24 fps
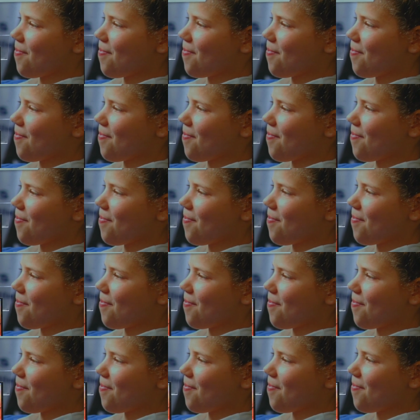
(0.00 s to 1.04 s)

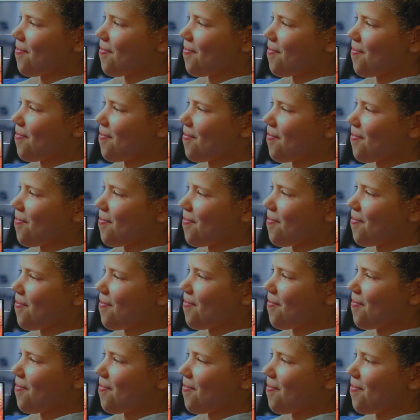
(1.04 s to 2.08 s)

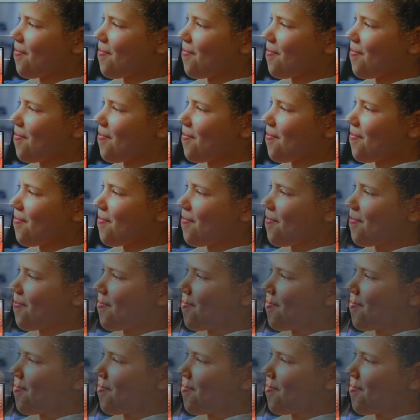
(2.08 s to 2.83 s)
Nobody speaks.